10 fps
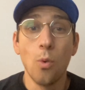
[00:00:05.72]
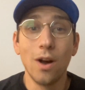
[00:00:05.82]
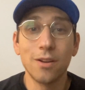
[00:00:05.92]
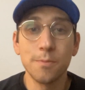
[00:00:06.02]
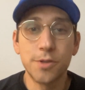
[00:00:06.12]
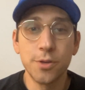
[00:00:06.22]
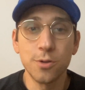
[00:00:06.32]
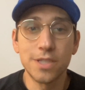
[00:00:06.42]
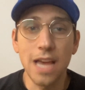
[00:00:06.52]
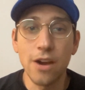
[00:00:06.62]
Welcome
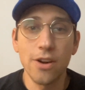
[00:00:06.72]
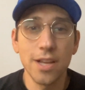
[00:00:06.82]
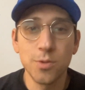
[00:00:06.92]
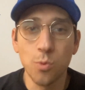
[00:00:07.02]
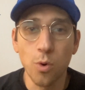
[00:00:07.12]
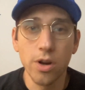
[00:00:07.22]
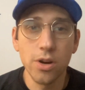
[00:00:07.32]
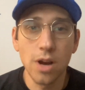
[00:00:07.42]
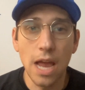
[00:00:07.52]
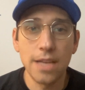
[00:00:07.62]
to Saturday's
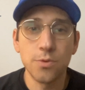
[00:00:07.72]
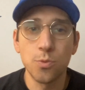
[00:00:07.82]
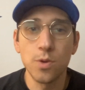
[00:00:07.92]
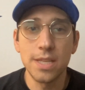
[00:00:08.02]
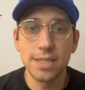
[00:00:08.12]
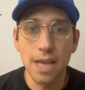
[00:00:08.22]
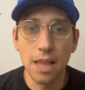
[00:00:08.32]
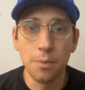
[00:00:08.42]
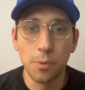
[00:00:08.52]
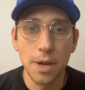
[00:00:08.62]
Warrior as we
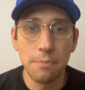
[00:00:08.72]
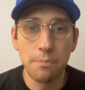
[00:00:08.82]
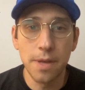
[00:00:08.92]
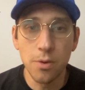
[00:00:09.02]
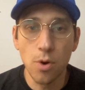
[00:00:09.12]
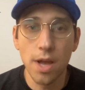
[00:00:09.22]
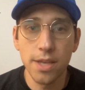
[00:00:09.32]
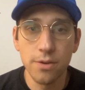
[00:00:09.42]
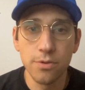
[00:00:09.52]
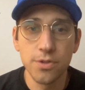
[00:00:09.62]
celebrate
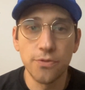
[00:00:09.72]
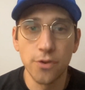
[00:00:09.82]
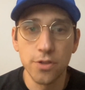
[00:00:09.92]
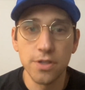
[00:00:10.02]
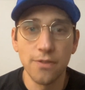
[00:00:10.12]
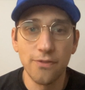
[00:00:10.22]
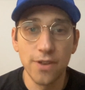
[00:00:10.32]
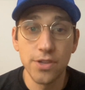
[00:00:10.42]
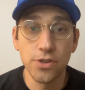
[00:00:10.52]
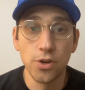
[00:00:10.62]
BYU's first
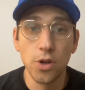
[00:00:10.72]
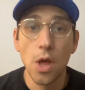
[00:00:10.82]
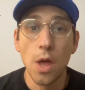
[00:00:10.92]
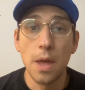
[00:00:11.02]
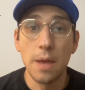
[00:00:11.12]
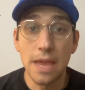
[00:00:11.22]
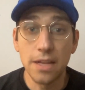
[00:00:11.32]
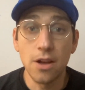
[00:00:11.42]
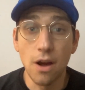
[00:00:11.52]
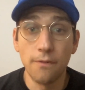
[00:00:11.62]
official
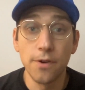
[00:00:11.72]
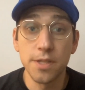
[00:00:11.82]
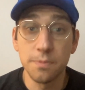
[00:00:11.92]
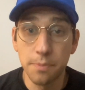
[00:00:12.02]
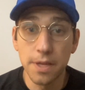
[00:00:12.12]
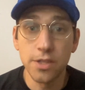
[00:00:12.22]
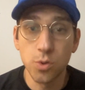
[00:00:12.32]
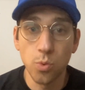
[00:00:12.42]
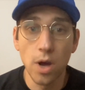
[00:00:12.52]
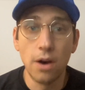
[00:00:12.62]
in-conference Big
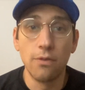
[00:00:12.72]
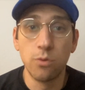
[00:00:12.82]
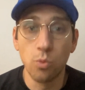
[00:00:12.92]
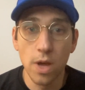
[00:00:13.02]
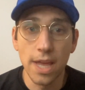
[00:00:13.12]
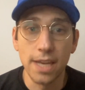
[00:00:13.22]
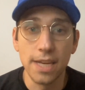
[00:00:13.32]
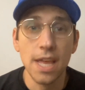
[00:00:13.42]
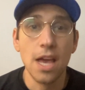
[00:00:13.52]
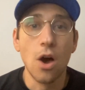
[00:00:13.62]
12
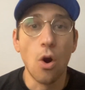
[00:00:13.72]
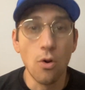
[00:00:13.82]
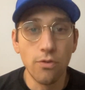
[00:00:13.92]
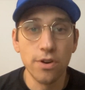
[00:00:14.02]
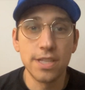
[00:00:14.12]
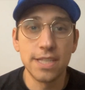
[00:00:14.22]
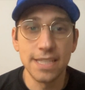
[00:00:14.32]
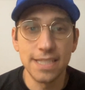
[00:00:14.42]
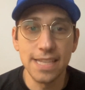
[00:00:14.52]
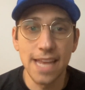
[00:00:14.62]
win over
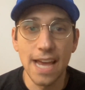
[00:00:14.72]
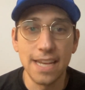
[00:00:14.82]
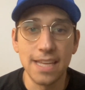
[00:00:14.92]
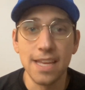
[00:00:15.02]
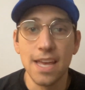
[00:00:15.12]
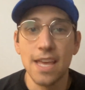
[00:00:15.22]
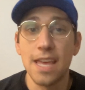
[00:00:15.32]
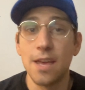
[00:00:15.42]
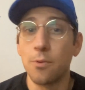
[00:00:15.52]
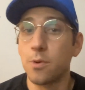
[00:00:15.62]
Cincinnati.
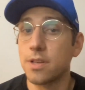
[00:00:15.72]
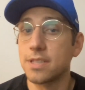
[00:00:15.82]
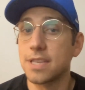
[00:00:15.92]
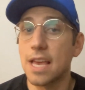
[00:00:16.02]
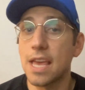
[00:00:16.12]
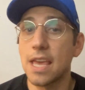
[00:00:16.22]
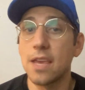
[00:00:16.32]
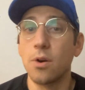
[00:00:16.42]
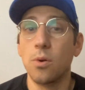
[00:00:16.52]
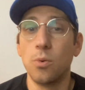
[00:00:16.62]
It was
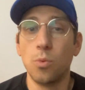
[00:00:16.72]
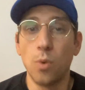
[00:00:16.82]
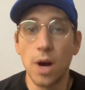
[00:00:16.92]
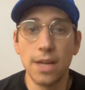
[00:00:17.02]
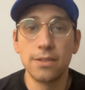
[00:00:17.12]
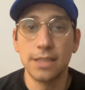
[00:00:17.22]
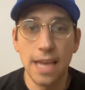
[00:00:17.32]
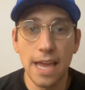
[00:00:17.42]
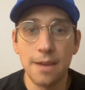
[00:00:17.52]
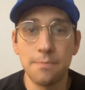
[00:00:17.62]
a wild
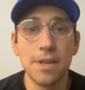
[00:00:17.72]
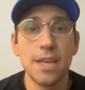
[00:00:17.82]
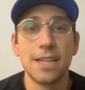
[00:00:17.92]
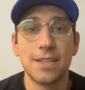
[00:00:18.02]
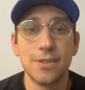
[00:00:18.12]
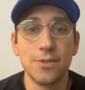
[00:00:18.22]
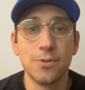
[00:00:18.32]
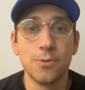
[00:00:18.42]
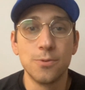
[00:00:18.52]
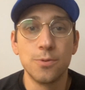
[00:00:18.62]
game,
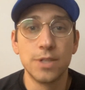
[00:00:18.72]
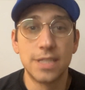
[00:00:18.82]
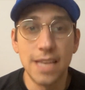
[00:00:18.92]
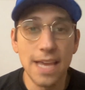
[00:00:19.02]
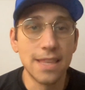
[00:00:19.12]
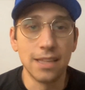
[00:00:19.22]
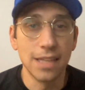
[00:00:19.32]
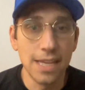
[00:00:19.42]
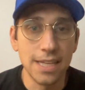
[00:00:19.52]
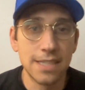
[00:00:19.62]
to say the
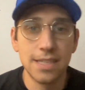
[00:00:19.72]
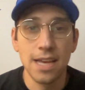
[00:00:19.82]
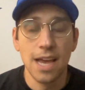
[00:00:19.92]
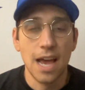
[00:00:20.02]
least.